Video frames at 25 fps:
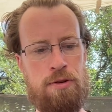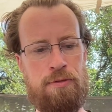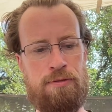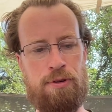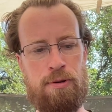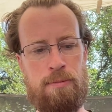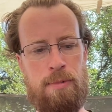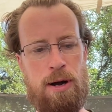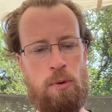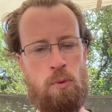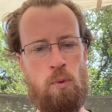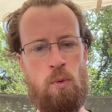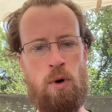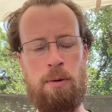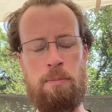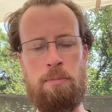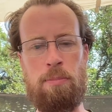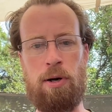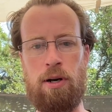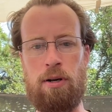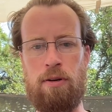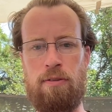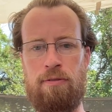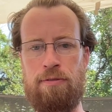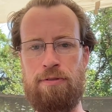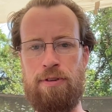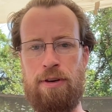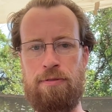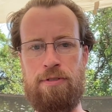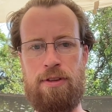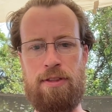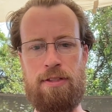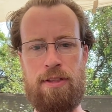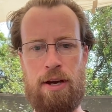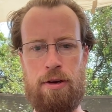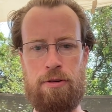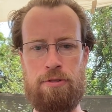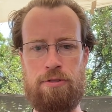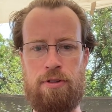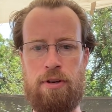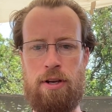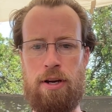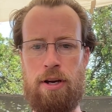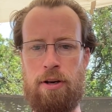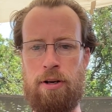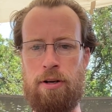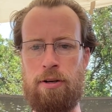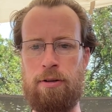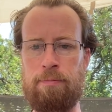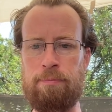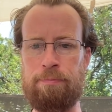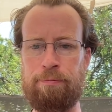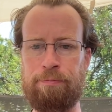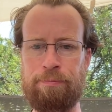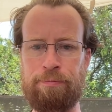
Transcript: for about 1 part in 50,000 error.